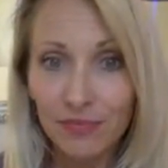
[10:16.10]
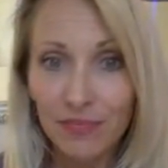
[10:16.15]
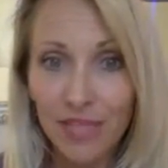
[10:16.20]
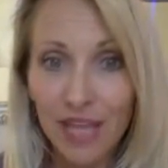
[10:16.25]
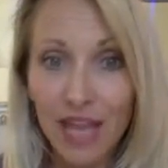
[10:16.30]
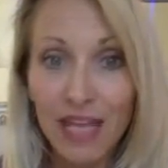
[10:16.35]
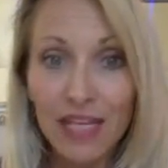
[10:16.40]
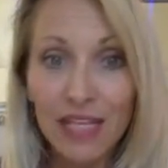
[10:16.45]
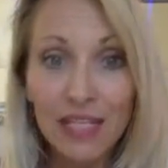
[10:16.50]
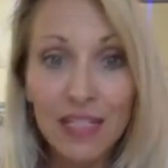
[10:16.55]

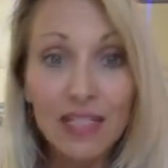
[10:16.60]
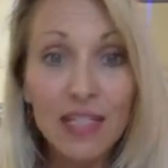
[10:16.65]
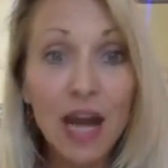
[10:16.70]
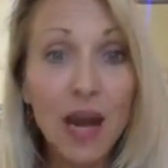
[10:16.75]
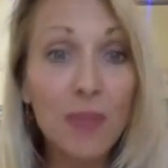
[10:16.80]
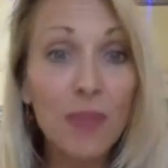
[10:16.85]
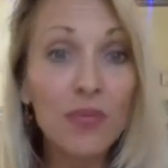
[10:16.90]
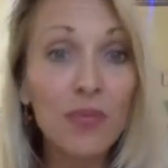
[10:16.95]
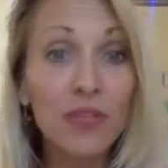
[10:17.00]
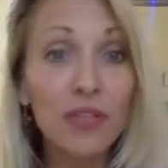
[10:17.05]
I need to
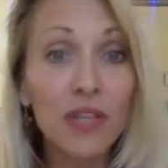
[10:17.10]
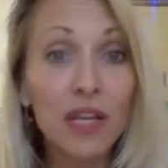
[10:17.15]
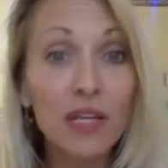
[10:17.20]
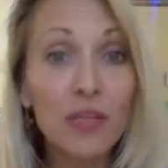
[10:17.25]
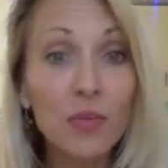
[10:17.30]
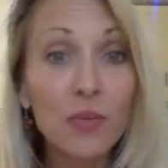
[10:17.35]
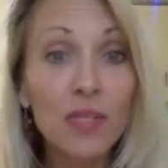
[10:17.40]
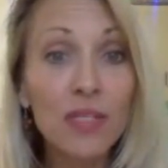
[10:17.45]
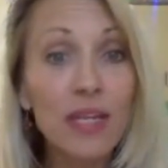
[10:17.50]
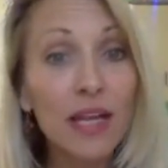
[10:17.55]
stop and
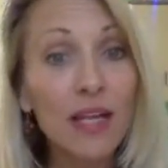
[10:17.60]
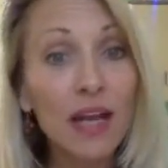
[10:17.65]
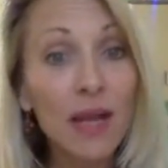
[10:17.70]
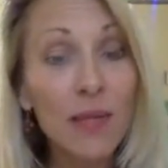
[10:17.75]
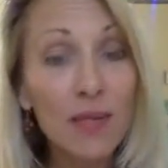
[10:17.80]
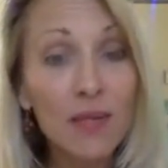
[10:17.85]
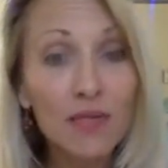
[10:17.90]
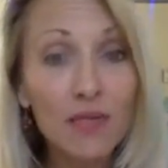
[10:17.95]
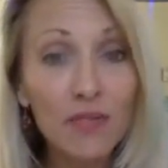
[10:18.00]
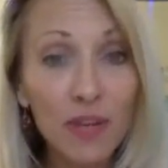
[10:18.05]
realize, where's that
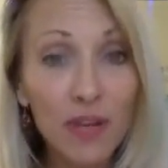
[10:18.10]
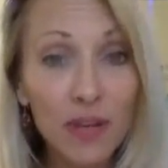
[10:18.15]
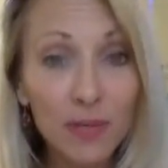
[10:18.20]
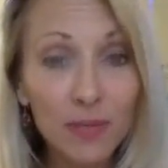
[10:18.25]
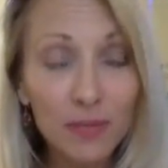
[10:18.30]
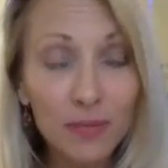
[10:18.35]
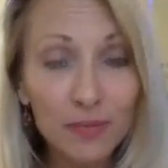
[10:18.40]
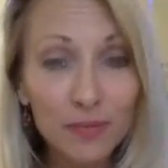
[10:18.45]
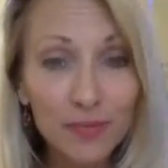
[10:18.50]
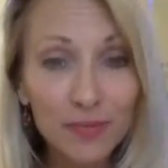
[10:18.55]
coming from?
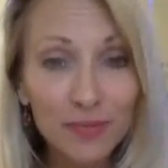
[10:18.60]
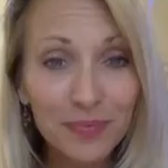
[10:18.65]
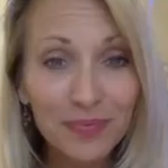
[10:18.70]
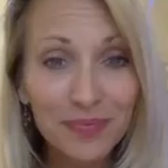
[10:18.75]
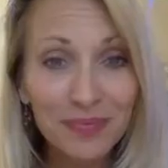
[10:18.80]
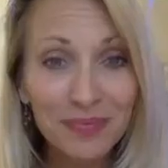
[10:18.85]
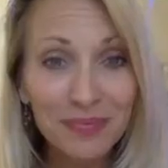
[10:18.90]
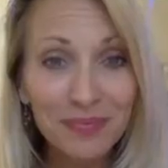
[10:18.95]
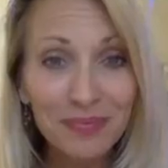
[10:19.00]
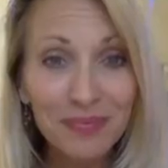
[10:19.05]

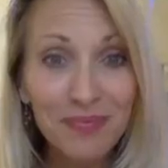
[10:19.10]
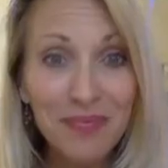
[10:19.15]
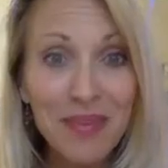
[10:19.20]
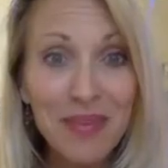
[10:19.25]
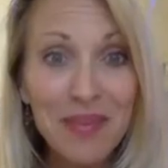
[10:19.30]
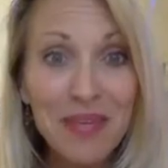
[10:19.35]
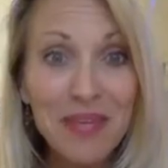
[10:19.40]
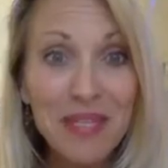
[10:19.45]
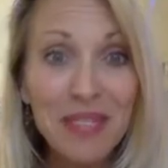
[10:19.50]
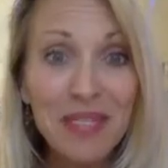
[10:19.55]

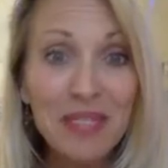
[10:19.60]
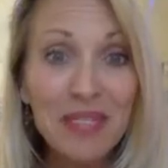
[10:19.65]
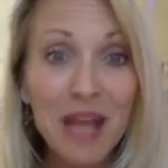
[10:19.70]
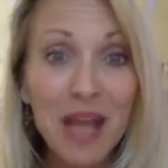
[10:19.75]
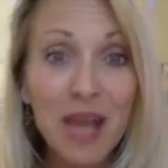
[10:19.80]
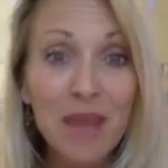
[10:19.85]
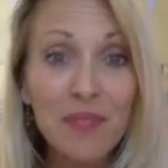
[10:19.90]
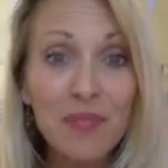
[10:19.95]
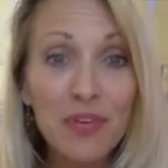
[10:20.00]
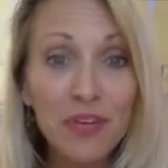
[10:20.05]
Maybe it's
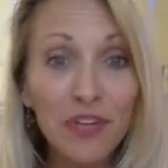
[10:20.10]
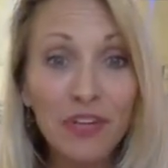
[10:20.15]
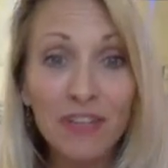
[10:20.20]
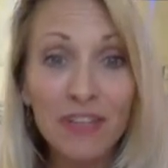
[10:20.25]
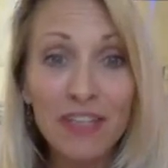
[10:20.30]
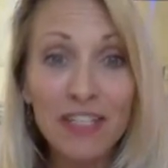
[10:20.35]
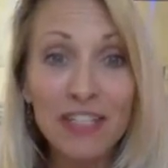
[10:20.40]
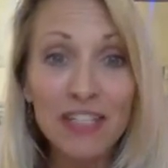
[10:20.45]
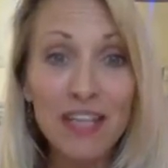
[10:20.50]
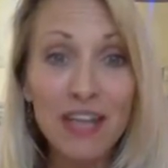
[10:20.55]
I'm
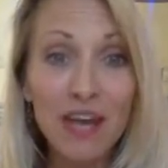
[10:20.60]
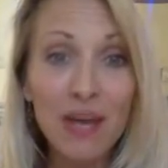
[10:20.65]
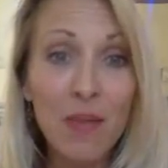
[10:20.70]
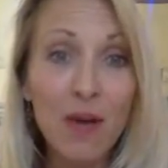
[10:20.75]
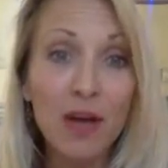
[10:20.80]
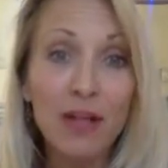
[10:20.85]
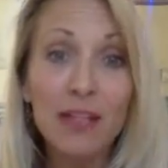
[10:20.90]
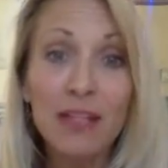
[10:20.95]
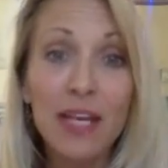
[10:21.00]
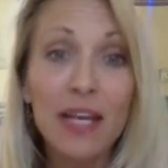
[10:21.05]
nervous that I'm
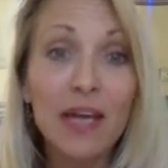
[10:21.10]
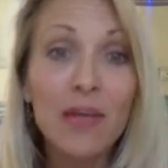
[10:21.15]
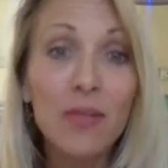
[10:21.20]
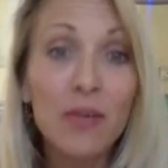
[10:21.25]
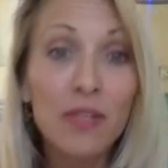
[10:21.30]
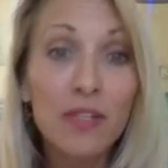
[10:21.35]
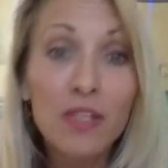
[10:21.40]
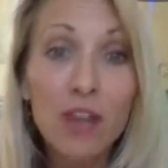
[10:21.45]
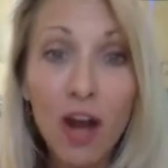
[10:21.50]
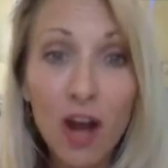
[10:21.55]
on camera
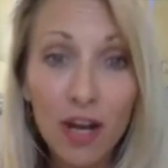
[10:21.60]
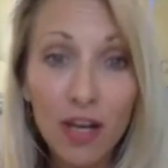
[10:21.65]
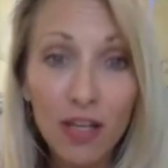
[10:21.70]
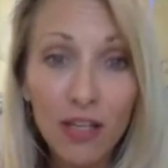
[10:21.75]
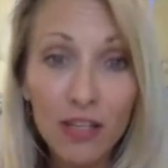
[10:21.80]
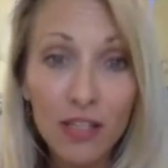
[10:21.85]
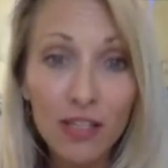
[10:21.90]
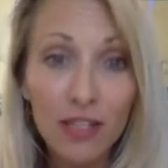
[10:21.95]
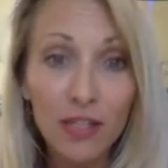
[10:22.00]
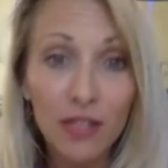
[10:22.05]
and talking
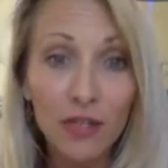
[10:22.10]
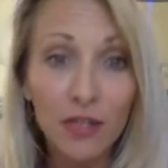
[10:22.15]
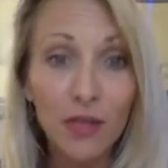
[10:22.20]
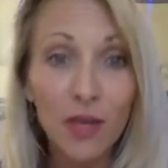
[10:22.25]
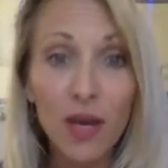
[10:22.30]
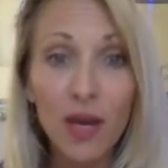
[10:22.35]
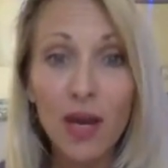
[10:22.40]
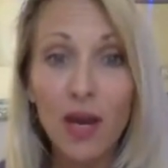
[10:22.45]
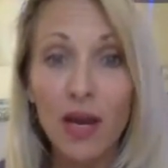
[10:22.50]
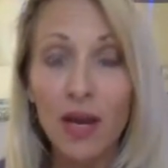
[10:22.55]
to you.
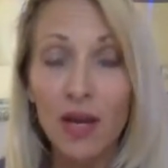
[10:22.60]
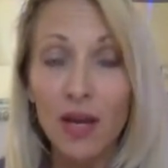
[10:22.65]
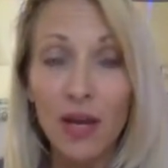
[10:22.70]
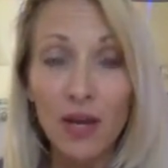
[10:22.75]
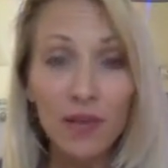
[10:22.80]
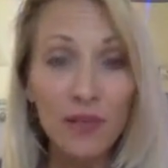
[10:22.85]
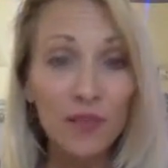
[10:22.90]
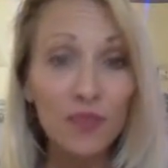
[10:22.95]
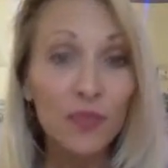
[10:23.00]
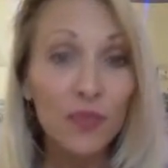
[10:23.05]

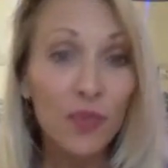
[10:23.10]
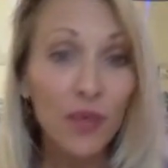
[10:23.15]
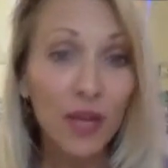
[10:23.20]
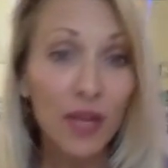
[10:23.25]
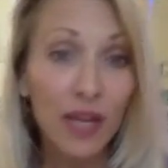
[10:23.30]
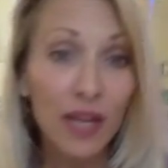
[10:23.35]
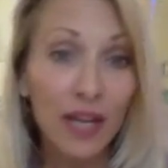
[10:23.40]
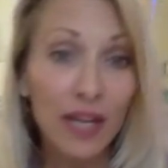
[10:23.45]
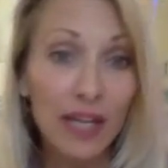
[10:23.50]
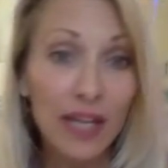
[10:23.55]
For
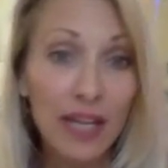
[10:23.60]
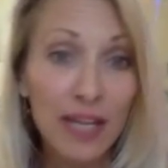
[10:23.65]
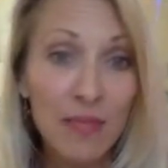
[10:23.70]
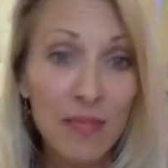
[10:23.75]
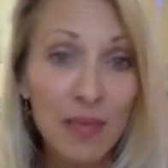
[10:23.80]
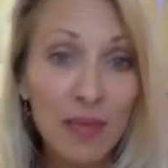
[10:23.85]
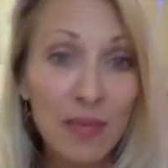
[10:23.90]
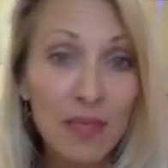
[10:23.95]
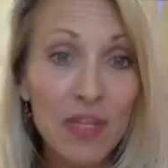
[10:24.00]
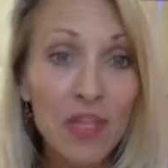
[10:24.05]
a kid, it
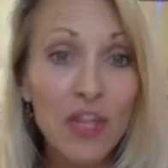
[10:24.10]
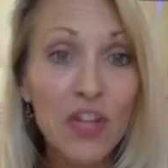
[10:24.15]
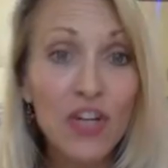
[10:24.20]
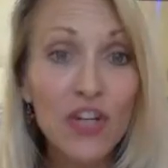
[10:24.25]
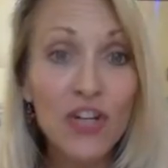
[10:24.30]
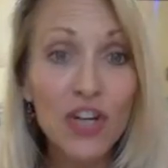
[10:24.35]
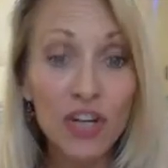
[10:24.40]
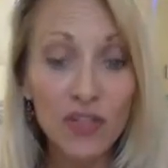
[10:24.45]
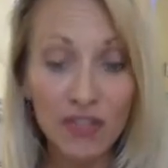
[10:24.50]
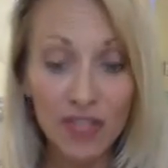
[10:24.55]
may be that they're
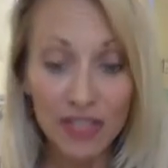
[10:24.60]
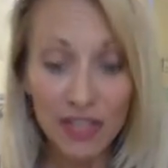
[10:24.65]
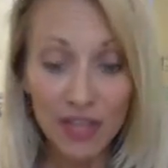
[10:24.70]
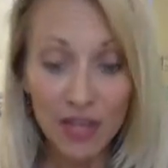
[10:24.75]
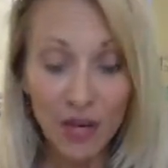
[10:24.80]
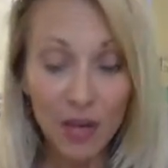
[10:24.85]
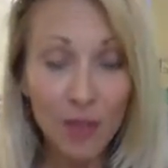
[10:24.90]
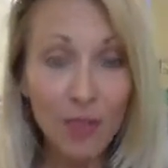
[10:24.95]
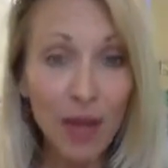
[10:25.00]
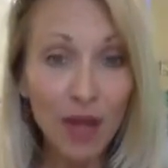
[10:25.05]
nervous that
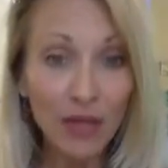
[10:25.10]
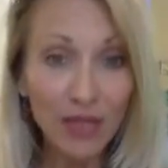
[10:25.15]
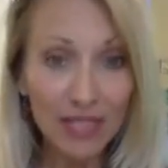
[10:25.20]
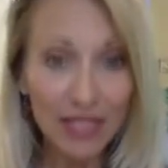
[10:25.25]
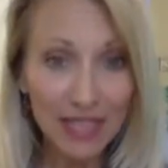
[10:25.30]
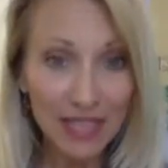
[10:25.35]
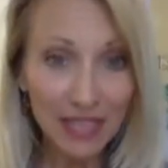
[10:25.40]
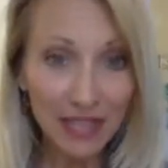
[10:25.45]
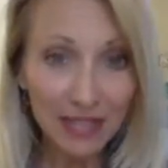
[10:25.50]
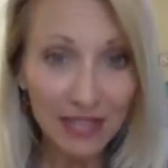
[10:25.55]
they're about to
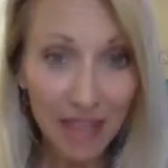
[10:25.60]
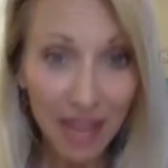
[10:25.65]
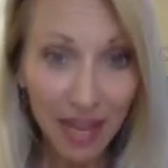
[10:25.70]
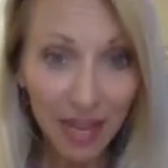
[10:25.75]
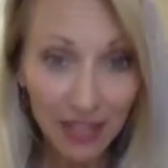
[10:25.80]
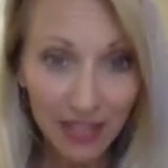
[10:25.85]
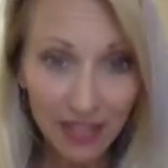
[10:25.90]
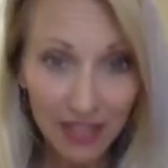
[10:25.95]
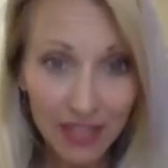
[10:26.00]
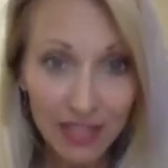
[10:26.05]
take a
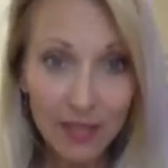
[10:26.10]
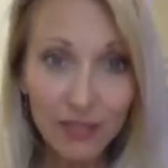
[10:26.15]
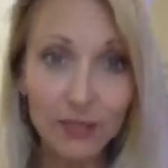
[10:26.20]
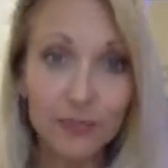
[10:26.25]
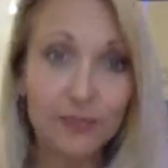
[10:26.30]
test.